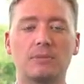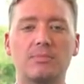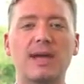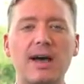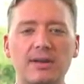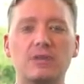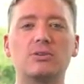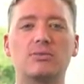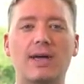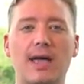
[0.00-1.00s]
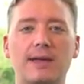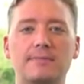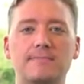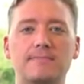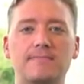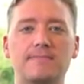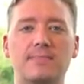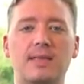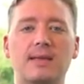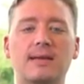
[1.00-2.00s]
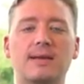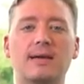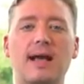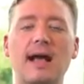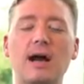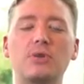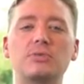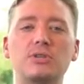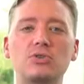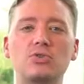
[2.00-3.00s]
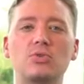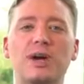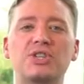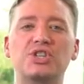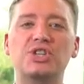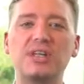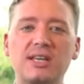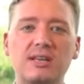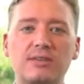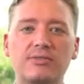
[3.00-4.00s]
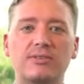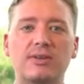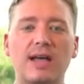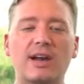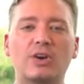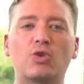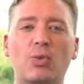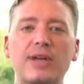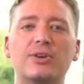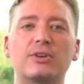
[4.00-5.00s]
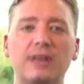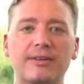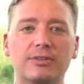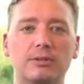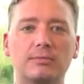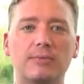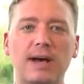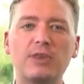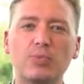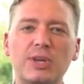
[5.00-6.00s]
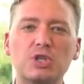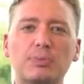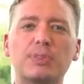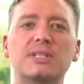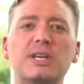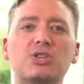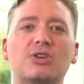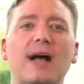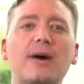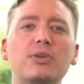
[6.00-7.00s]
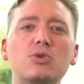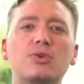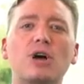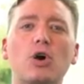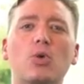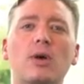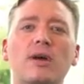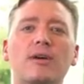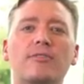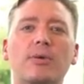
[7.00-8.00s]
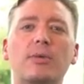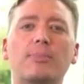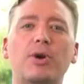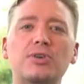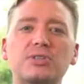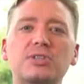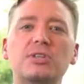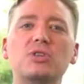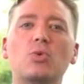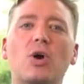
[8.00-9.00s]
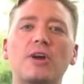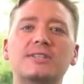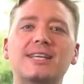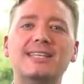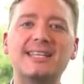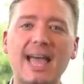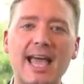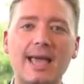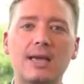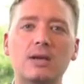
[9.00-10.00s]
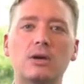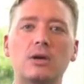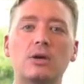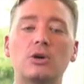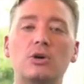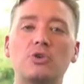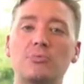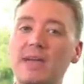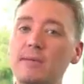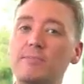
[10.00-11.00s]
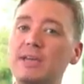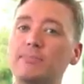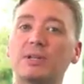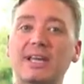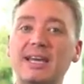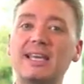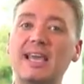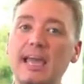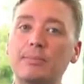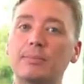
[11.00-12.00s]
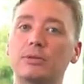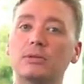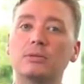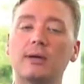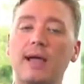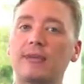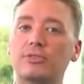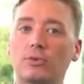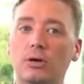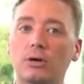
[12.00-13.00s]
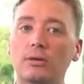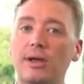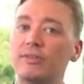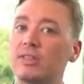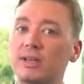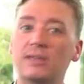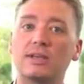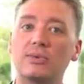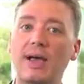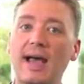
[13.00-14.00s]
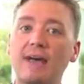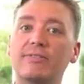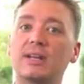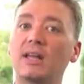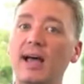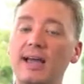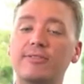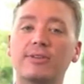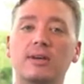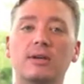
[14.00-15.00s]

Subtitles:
But how do you do that? How do you achieve at a greater level? How do you reach your potential? How do you go from the person you are today, who may be plenty capable, after all, everything that you have in life,